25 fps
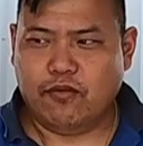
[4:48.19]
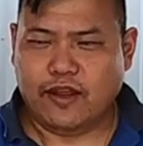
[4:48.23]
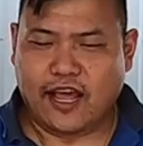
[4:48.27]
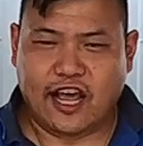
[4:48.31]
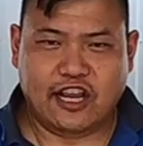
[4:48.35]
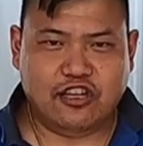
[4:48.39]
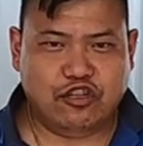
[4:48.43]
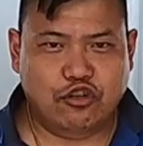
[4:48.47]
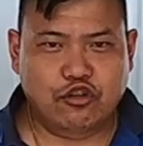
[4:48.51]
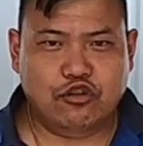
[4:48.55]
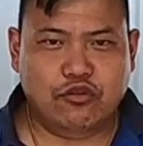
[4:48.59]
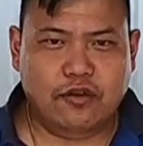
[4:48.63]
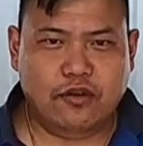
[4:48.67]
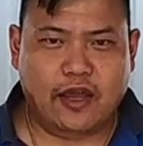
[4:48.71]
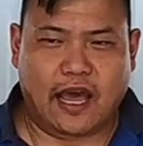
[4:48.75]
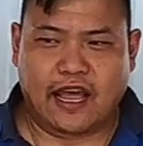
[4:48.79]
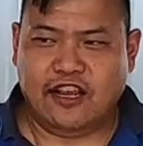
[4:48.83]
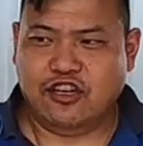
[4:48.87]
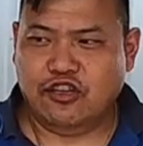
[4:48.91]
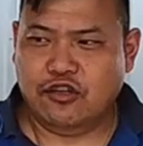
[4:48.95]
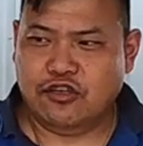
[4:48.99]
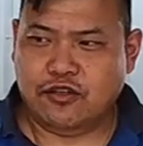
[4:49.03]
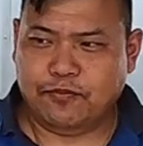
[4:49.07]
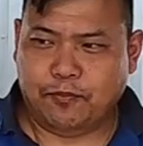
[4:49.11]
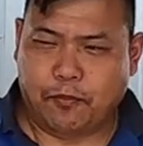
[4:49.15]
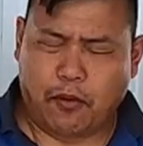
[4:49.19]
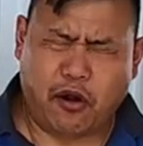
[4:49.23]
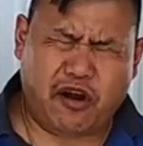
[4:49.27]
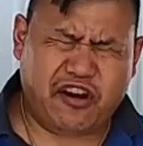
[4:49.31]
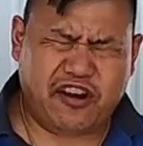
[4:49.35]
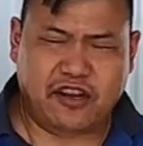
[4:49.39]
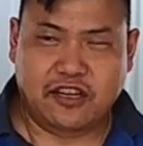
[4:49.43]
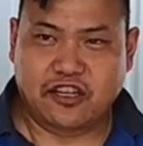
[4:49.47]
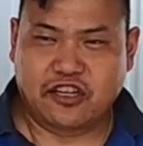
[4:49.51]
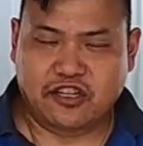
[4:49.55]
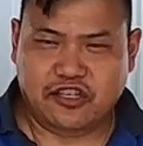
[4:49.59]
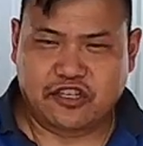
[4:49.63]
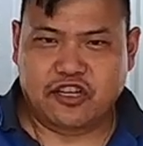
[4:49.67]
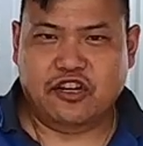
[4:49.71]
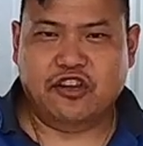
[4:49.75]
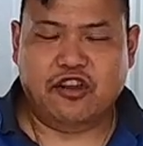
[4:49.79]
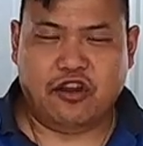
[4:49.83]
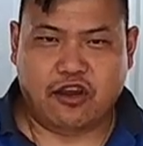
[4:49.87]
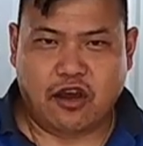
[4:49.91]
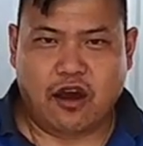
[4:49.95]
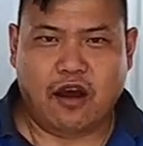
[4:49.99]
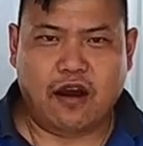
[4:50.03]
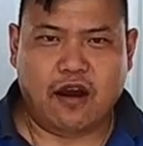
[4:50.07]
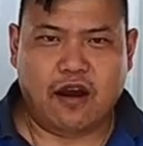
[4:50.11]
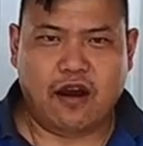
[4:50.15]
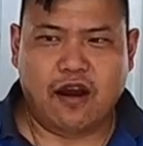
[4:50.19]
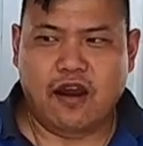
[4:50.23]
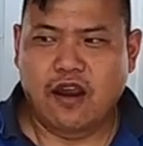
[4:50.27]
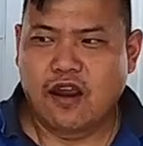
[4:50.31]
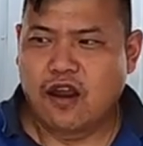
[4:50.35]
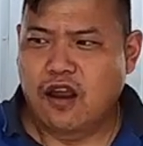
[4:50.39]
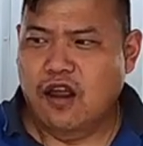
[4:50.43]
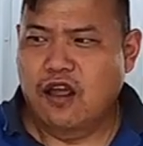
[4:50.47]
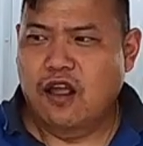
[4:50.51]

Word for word: As you park and you sit in your car,